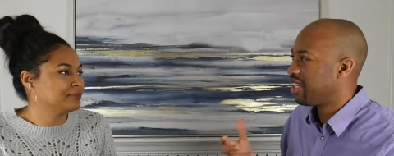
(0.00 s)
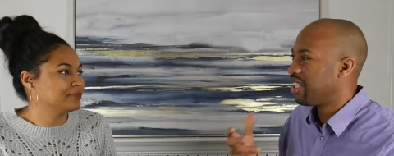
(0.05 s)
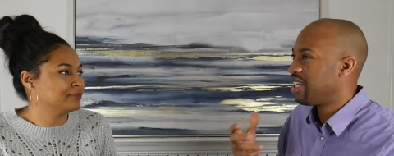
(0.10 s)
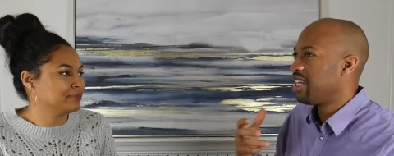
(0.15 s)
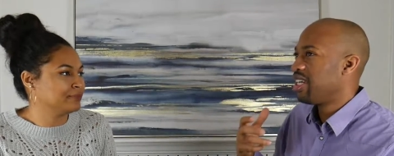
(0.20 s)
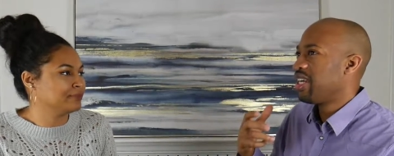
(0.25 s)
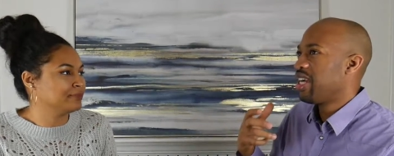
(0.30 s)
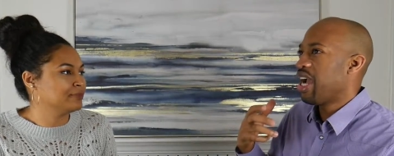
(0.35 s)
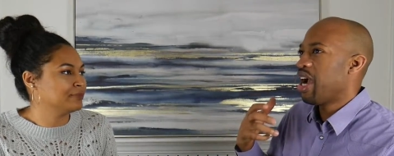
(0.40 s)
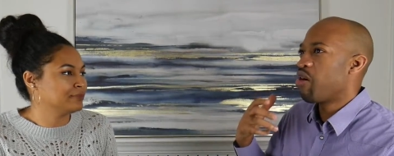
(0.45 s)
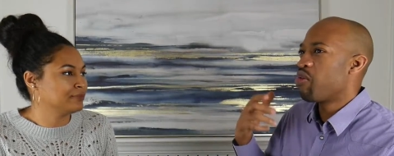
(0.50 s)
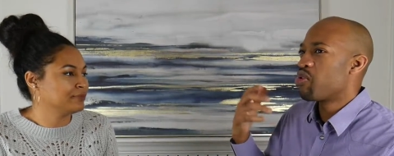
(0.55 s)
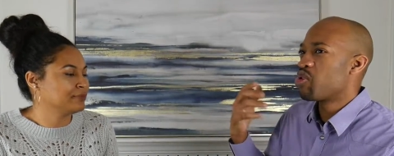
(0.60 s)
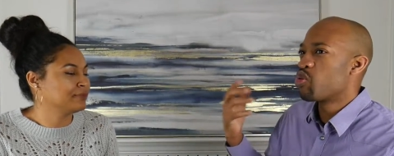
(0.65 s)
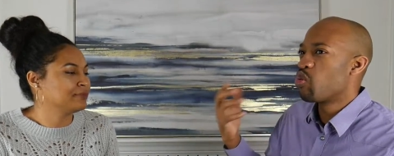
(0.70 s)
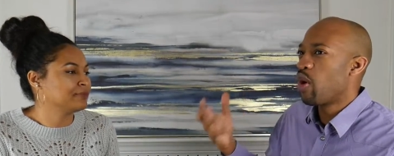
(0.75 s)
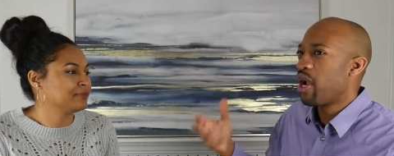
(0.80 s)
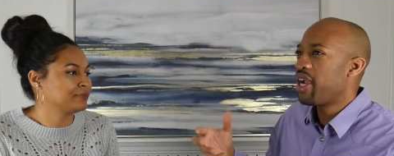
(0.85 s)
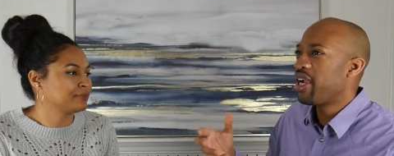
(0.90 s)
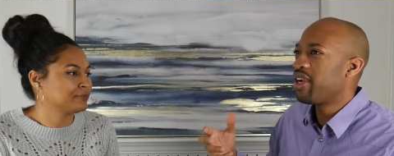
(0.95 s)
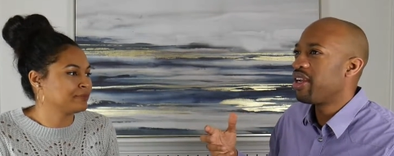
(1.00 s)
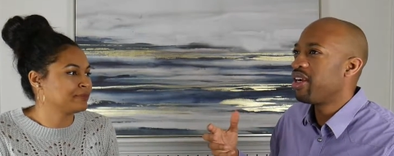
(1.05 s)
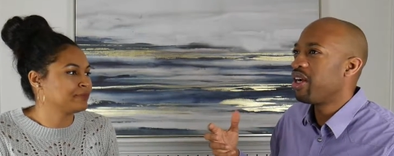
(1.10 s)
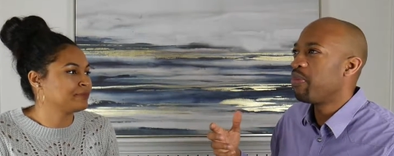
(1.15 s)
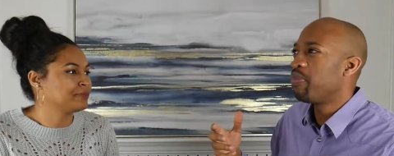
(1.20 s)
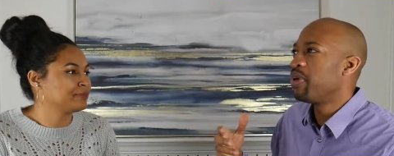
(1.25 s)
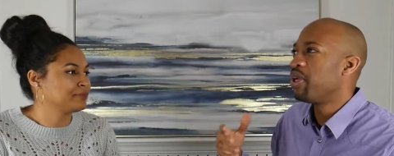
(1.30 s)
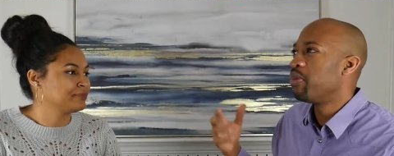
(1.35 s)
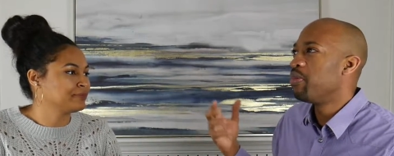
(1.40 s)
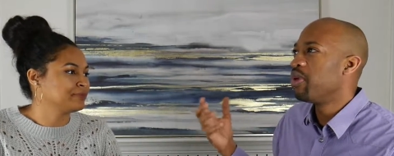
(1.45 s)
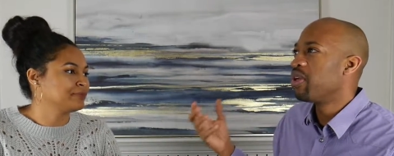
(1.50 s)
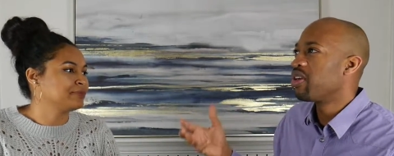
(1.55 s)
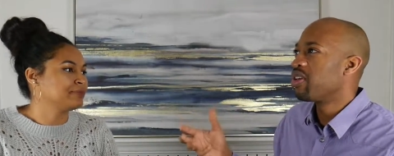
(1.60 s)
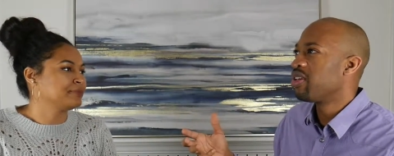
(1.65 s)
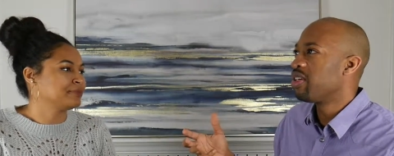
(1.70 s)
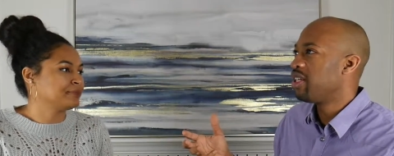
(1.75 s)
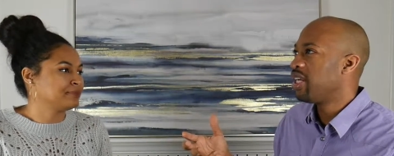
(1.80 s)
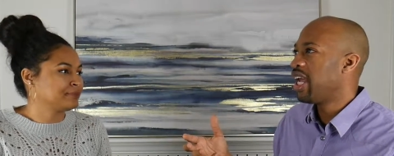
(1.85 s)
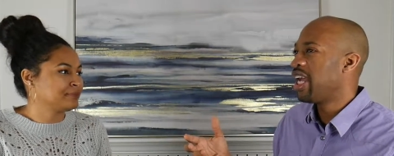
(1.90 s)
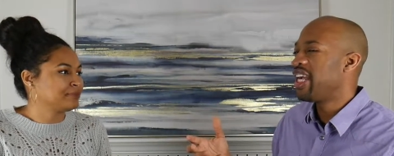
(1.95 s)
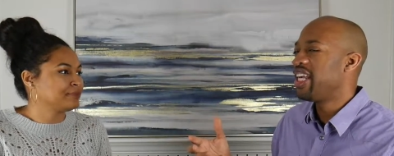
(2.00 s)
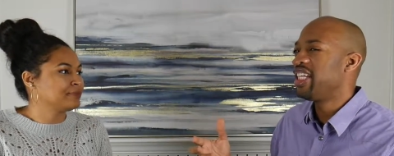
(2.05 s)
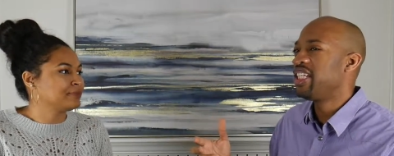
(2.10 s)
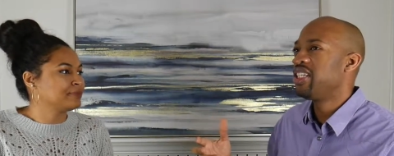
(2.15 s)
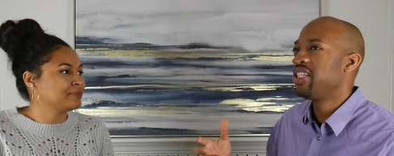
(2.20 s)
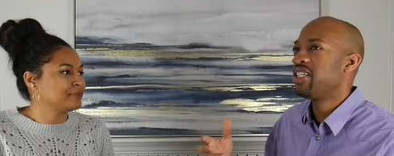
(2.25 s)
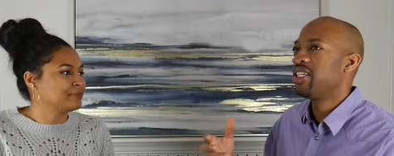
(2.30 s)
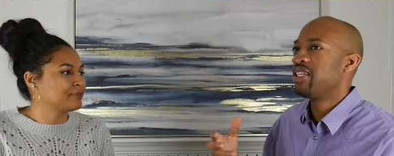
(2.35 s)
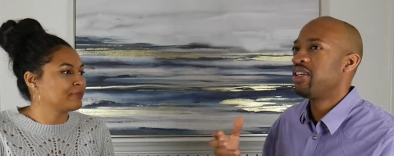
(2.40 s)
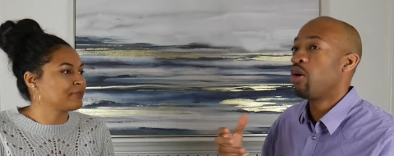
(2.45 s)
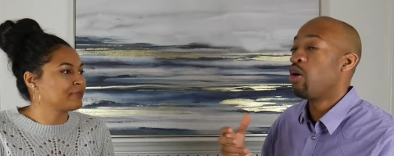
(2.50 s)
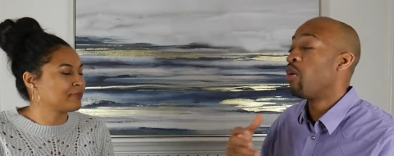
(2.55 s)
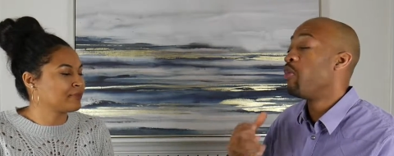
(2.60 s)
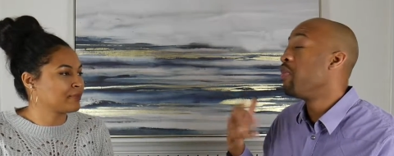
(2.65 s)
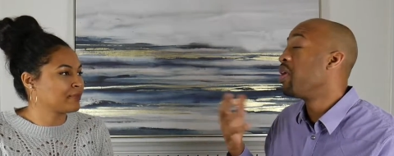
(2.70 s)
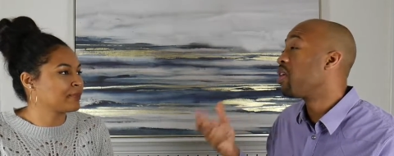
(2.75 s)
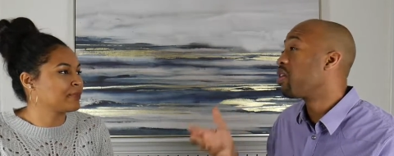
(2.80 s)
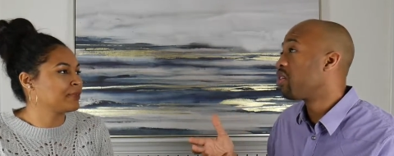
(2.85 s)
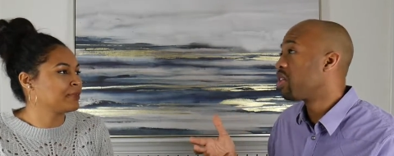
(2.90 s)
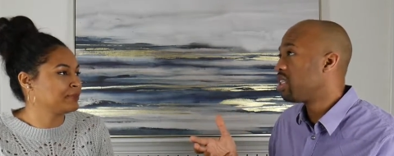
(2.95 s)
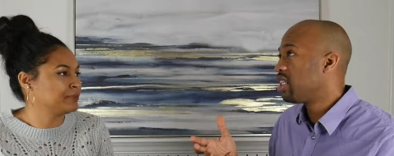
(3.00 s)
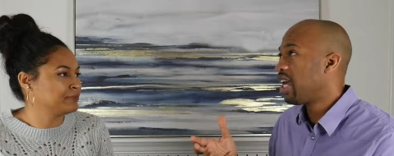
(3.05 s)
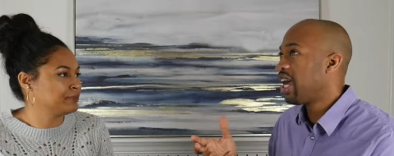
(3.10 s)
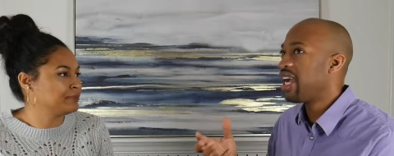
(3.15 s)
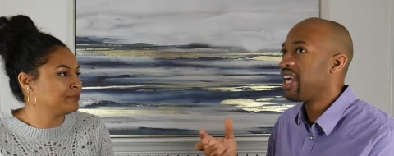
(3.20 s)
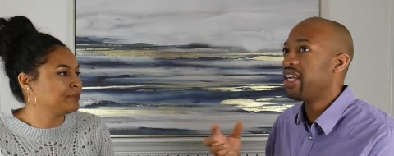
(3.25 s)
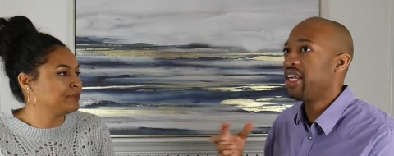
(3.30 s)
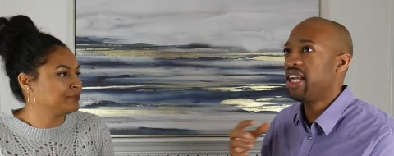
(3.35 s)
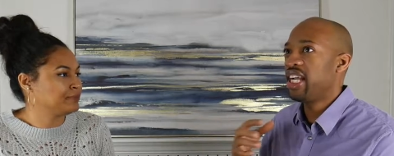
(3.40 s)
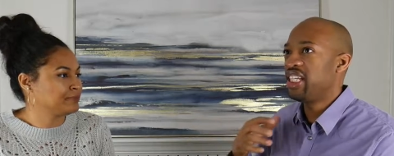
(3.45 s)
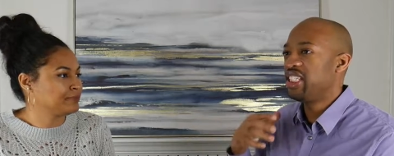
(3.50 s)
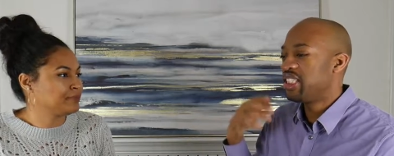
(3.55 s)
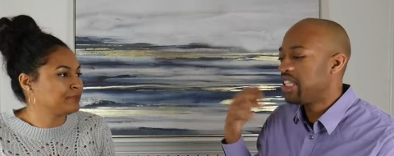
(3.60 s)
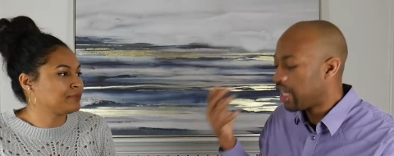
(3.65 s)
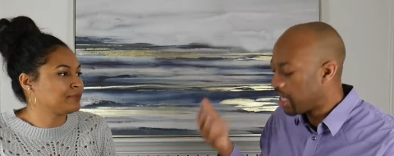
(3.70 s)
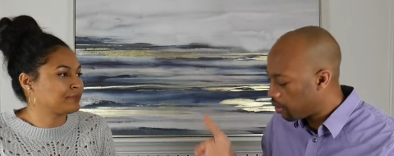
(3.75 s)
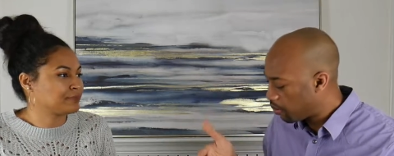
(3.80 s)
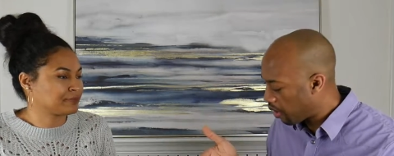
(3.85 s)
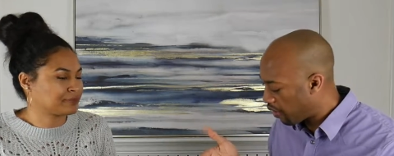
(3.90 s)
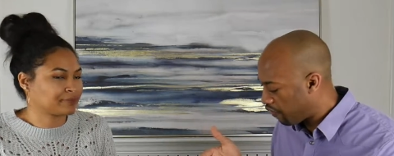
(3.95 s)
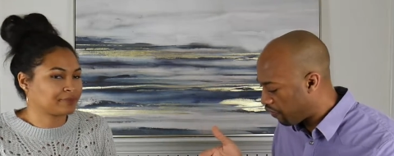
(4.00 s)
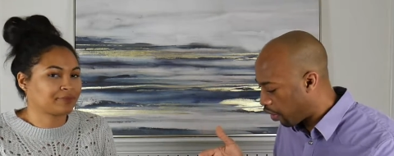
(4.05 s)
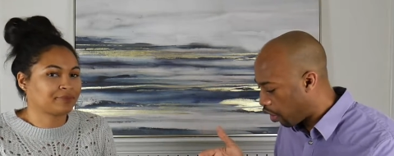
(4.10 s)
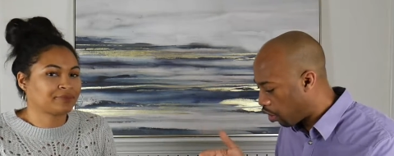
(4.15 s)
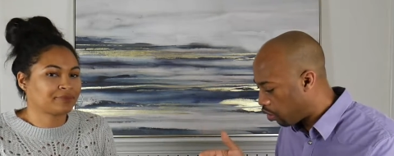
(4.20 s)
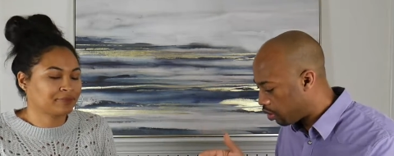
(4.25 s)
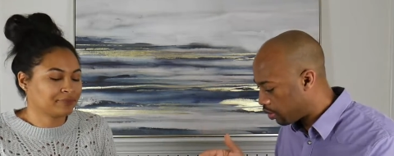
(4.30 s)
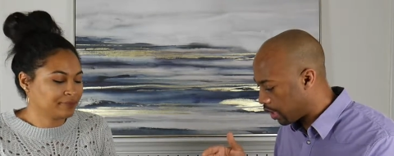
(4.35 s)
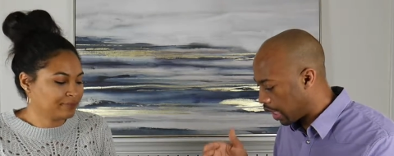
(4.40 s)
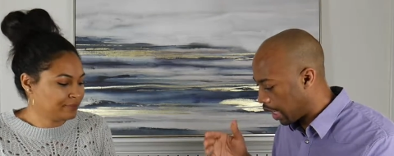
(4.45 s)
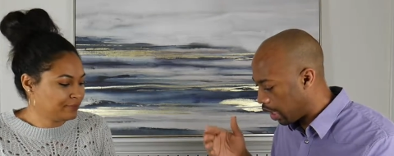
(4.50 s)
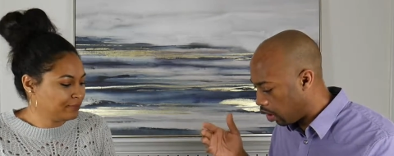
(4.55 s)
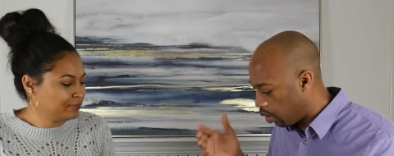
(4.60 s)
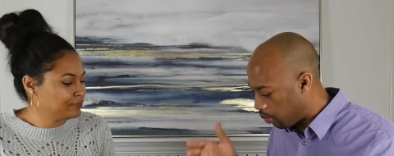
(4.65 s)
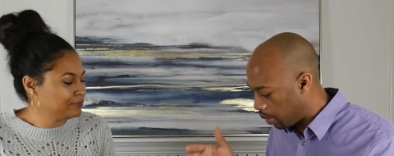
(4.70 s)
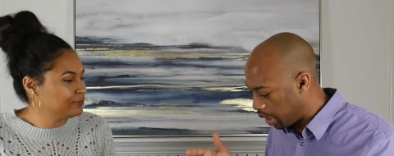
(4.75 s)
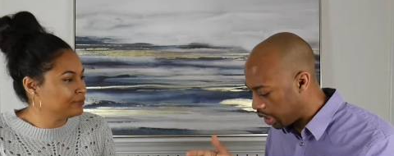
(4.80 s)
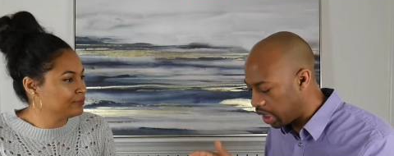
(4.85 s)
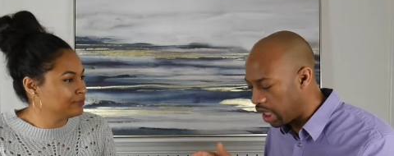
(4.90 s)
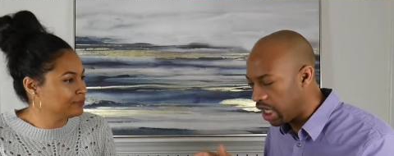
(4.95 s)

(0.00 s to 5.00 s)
Speaker 1: Mm-hmm. I was waking up in the middle of the day or middle of the night and checking my phone, like, oh my